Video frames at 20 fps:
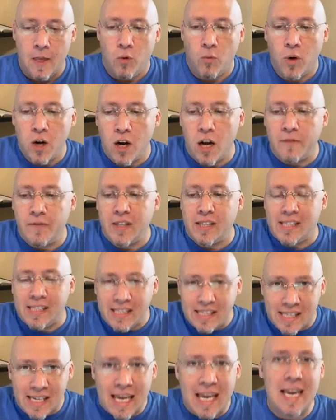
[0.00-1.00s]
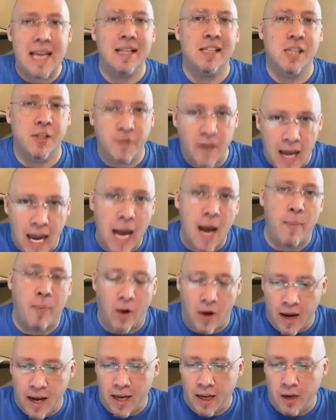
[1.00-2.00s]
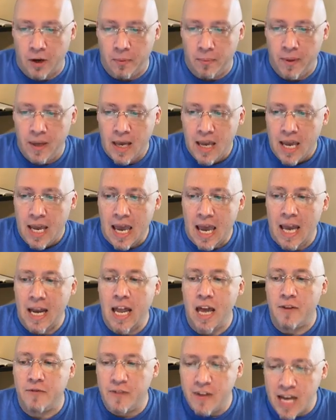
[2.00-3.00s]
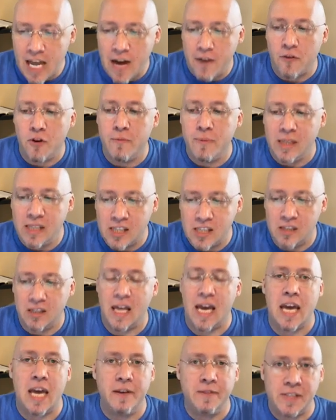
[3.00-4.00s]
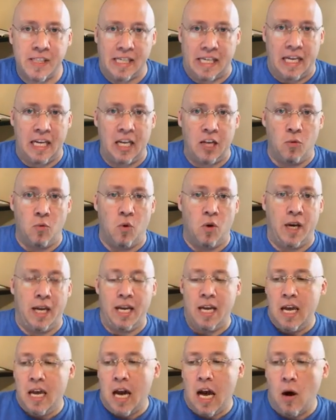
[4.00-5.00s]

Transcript: We're of the seeds of Abraham and have never been slaves to anyone.